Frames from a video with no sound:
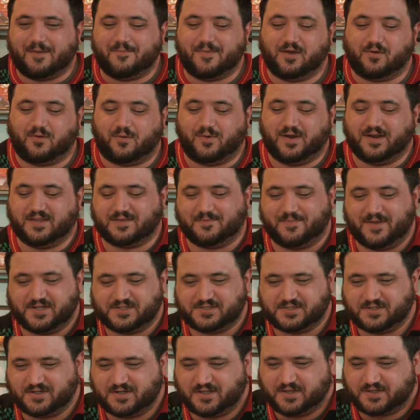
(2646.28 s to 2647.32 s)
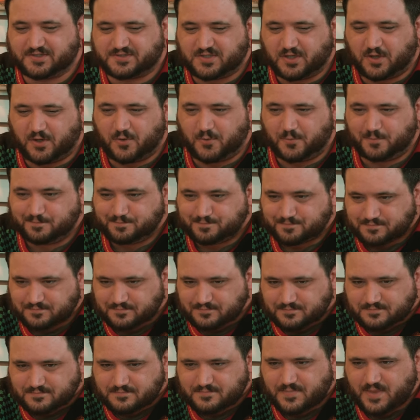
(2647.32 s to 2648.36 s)
I, I wanted to mention earlier. So,
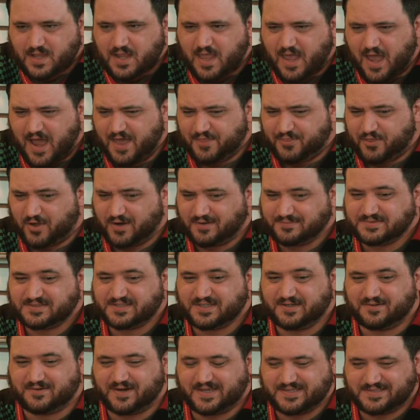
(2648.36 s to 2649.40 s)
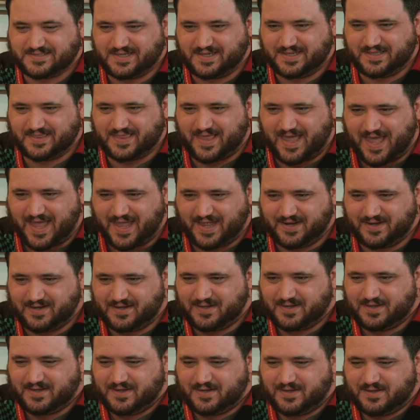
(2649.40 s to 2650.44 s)
I thought it was interesting that
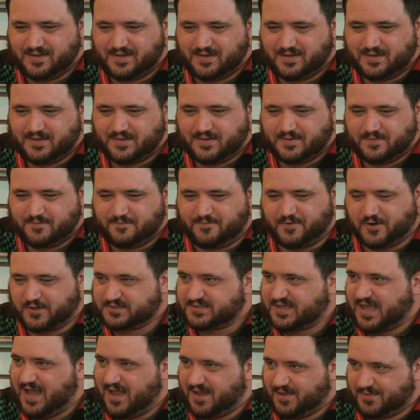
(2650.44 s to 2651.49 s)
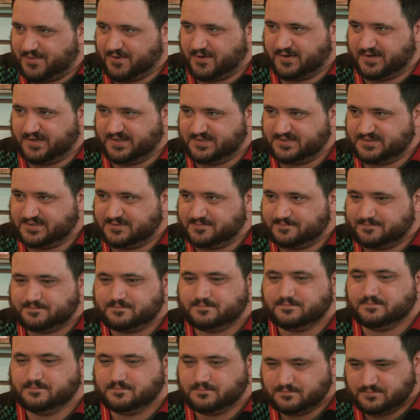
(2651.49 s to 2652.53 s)
first Kong 30s,
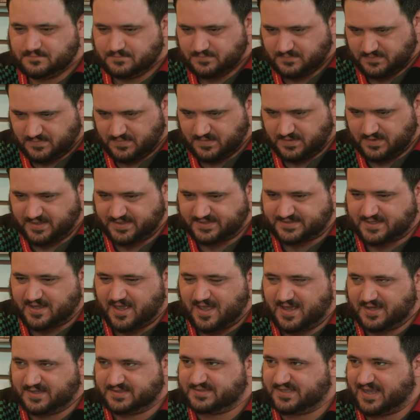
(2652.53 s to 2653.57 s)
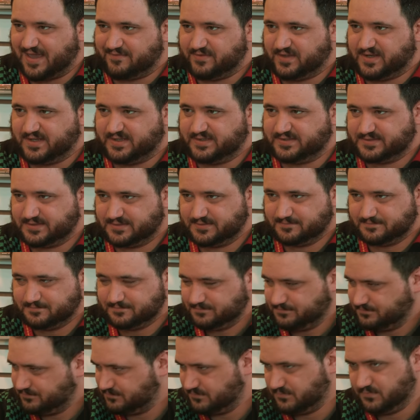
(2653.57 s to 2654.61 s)
this Kong 70s.
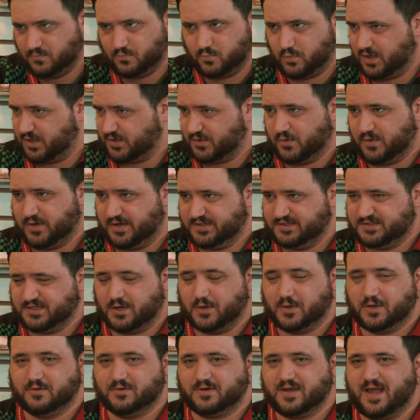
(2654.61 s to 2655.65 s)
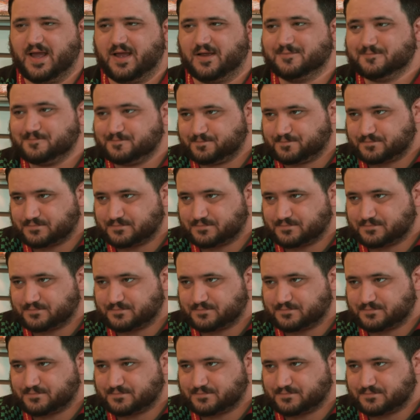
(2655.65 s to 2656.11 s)
We're ignoring Toho Kong.